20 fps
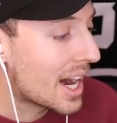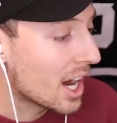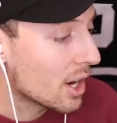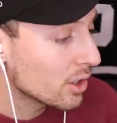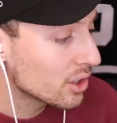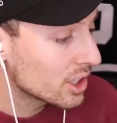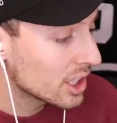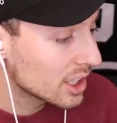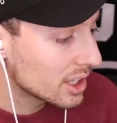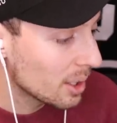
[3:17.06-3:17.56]
I
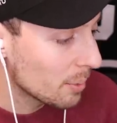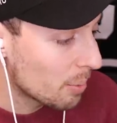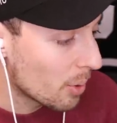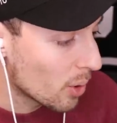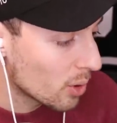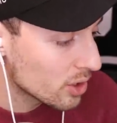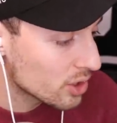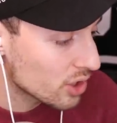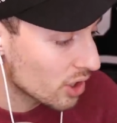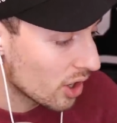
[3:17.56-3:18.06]
don't think the
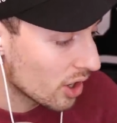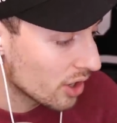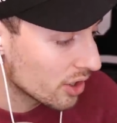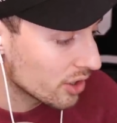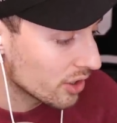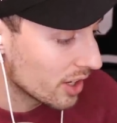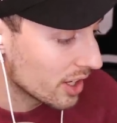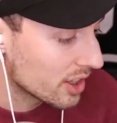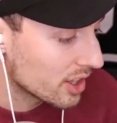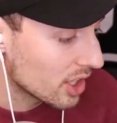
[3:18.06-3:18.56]
opponents are
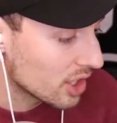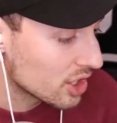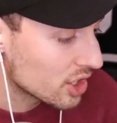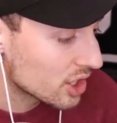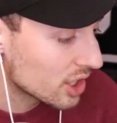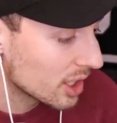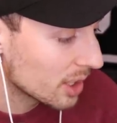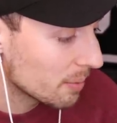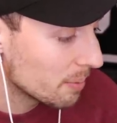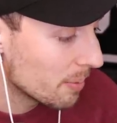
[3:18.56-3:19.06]
harder. I, th I just
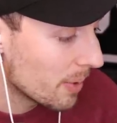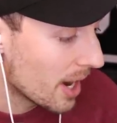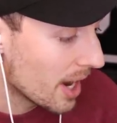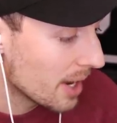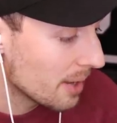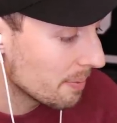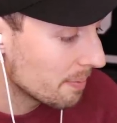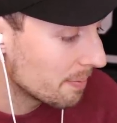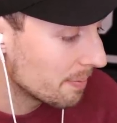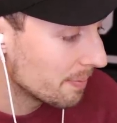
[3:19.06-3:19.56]
think
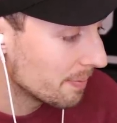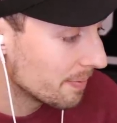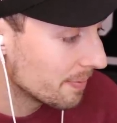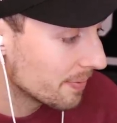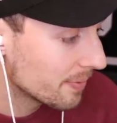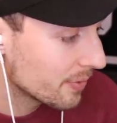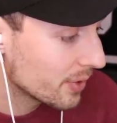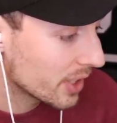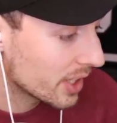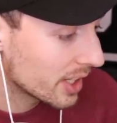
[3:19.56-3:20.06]
my
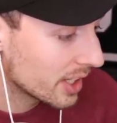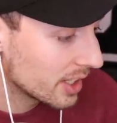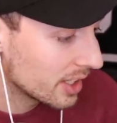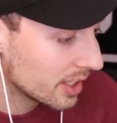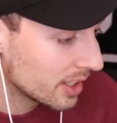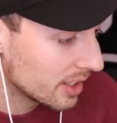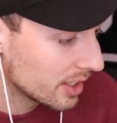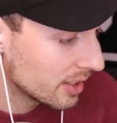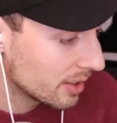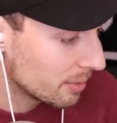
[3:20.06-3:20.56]

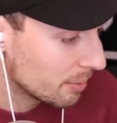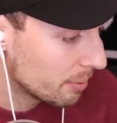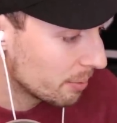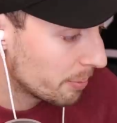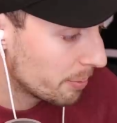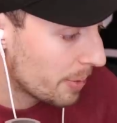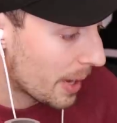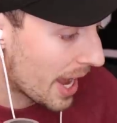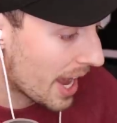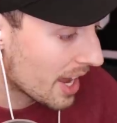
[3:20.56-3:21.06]
frickin'
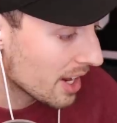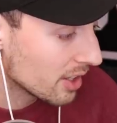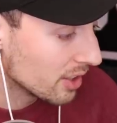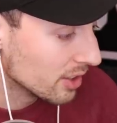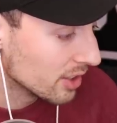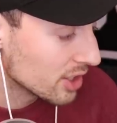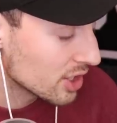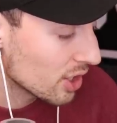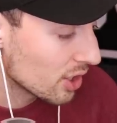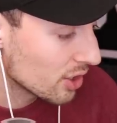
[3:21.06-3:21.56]

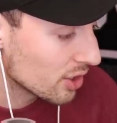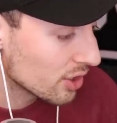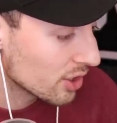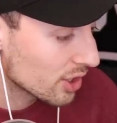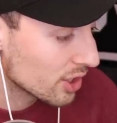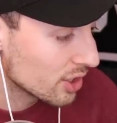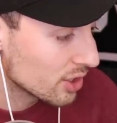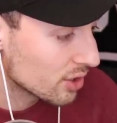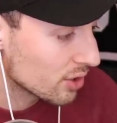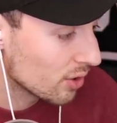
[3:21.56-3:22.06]
paddle is harder to
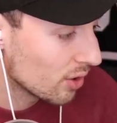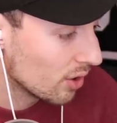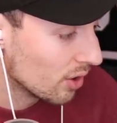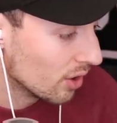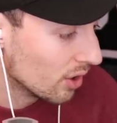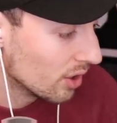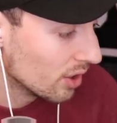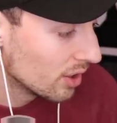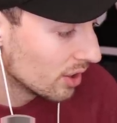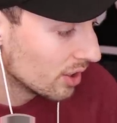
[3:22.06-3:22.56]
control.